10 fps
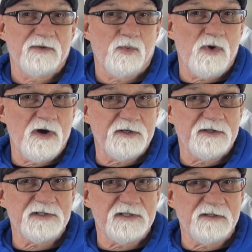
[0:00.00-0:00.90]
The
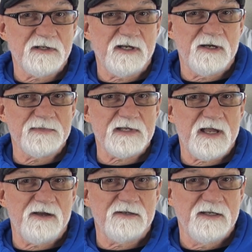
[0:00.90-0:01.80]
water still comes
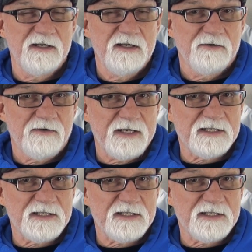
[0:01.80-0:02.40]
out, right?